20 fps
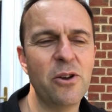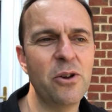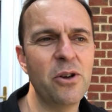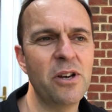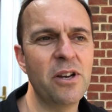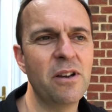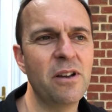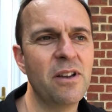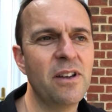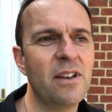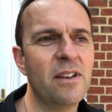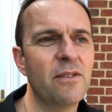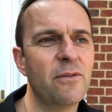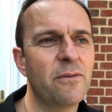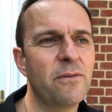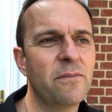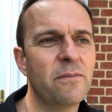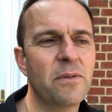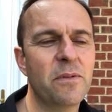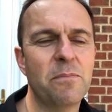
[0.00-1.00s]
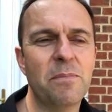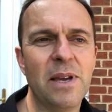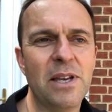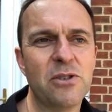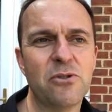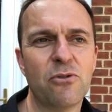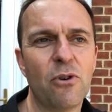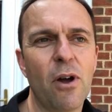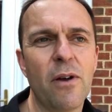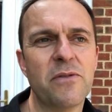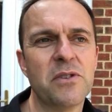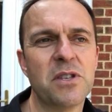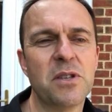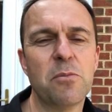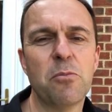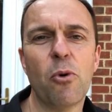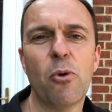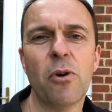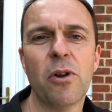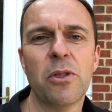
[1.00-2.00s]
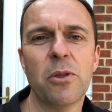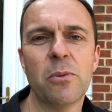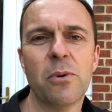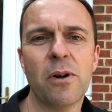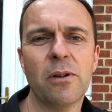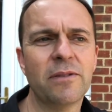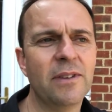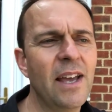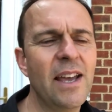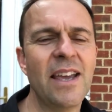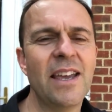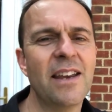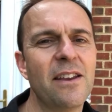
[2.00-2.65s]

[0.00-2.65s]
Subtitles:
who are best drivers of the ball in the world.